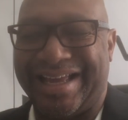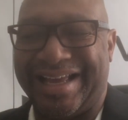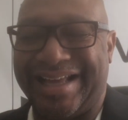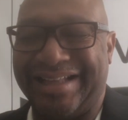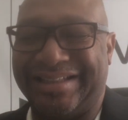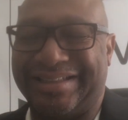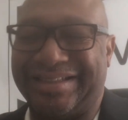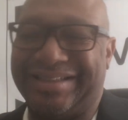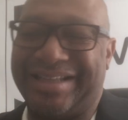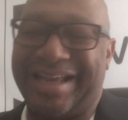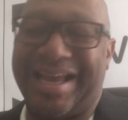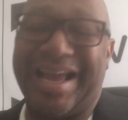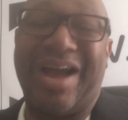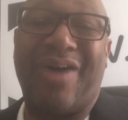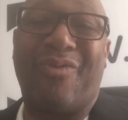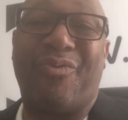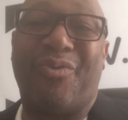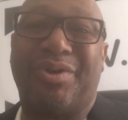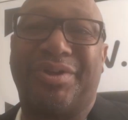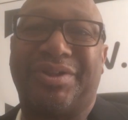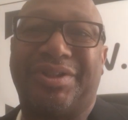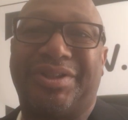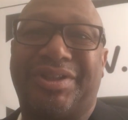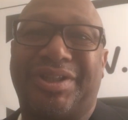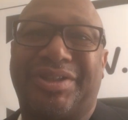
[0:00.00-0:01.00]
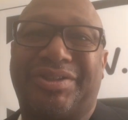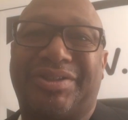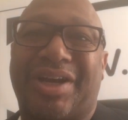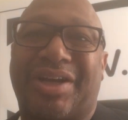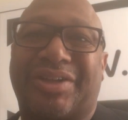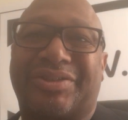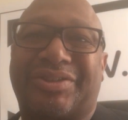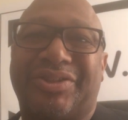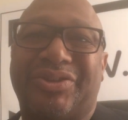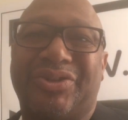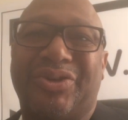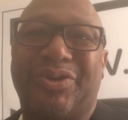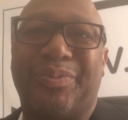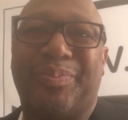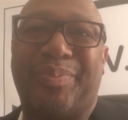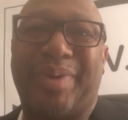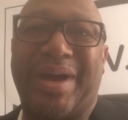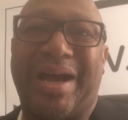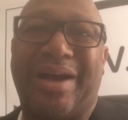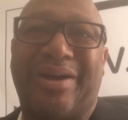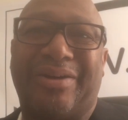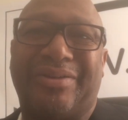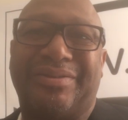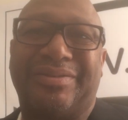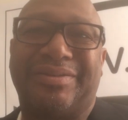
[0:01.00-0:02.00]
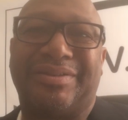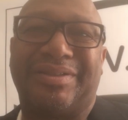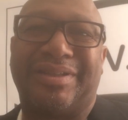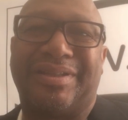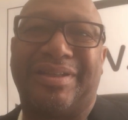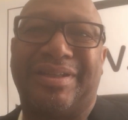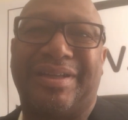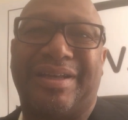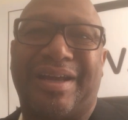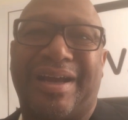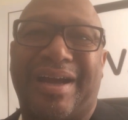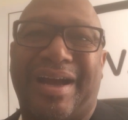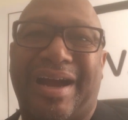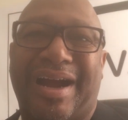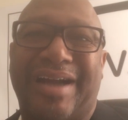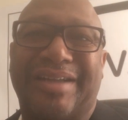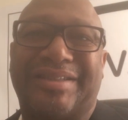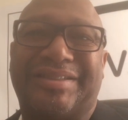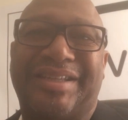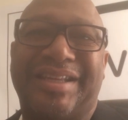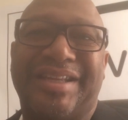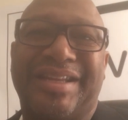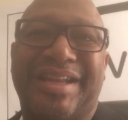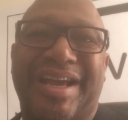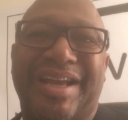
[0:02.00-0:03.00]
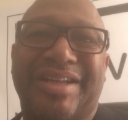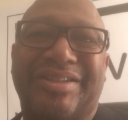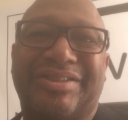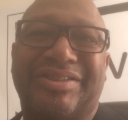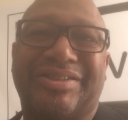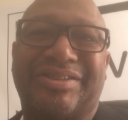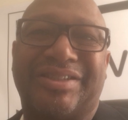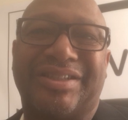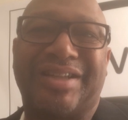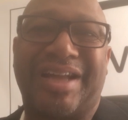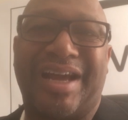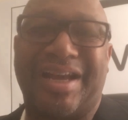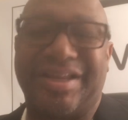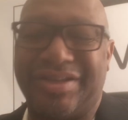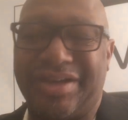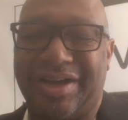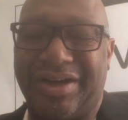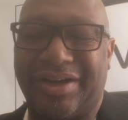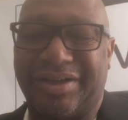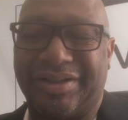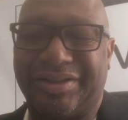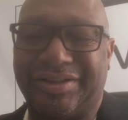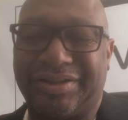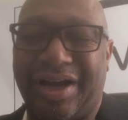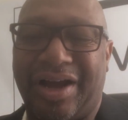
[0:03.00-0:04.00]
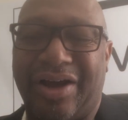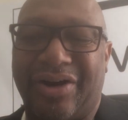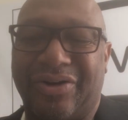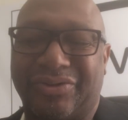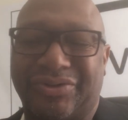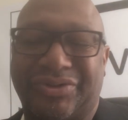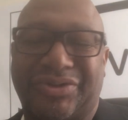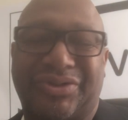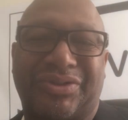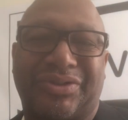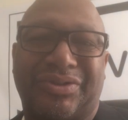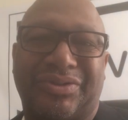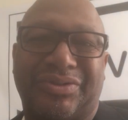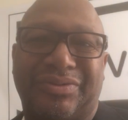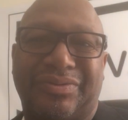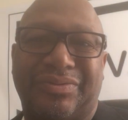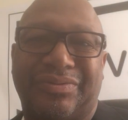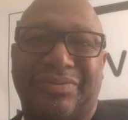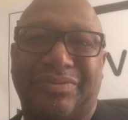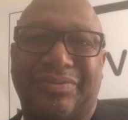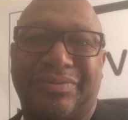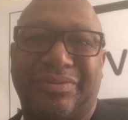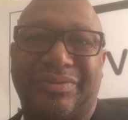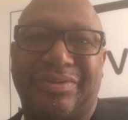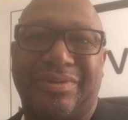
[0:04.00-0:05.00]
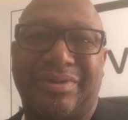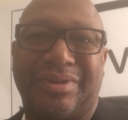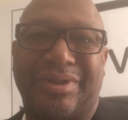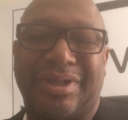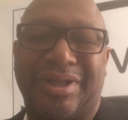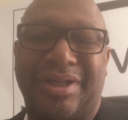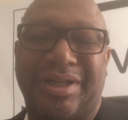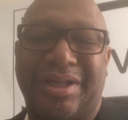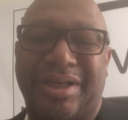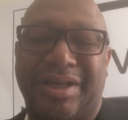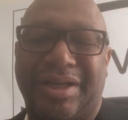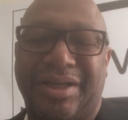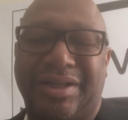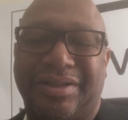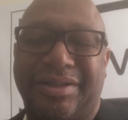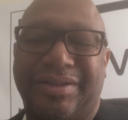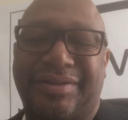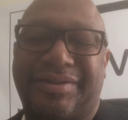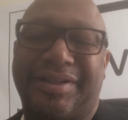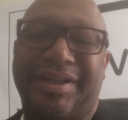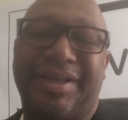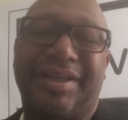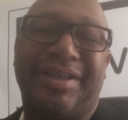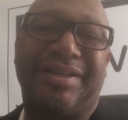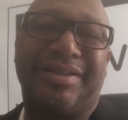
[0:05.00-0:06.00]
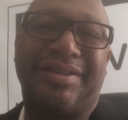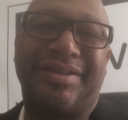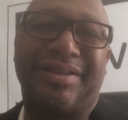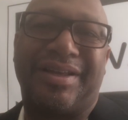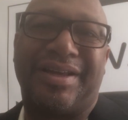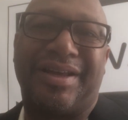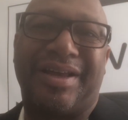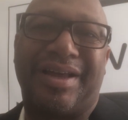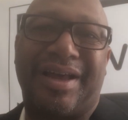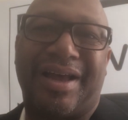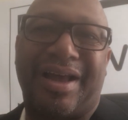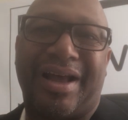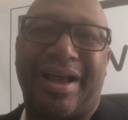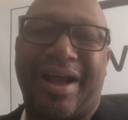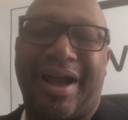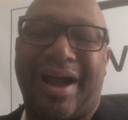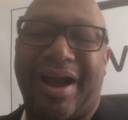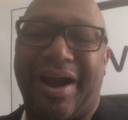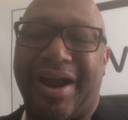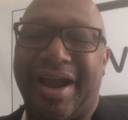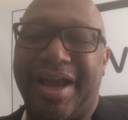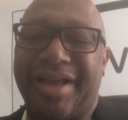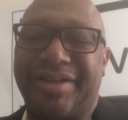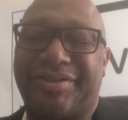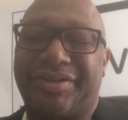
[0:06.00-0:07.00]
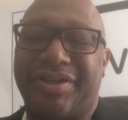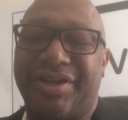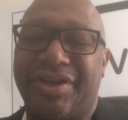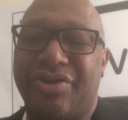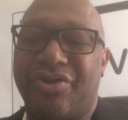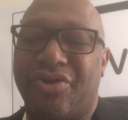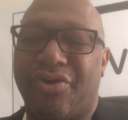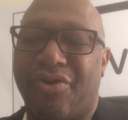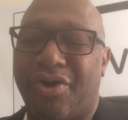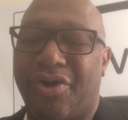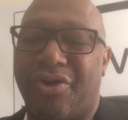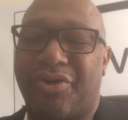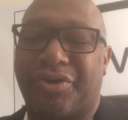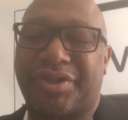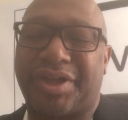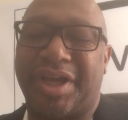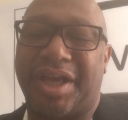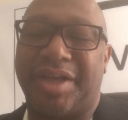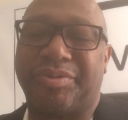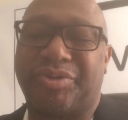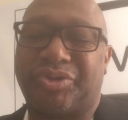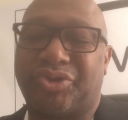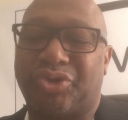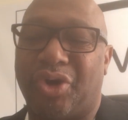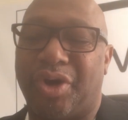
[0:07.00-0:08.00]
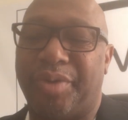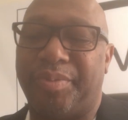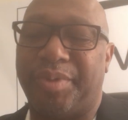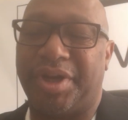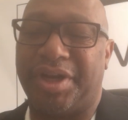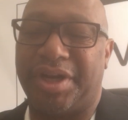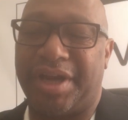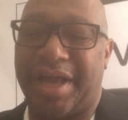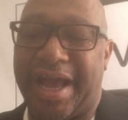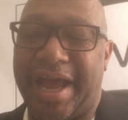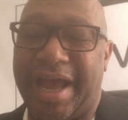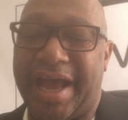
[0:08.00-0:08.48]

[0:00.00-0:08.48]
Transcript: and today I wanted to talk to you about our teenagers and our young adults. You see, our 18-year-old came storming in the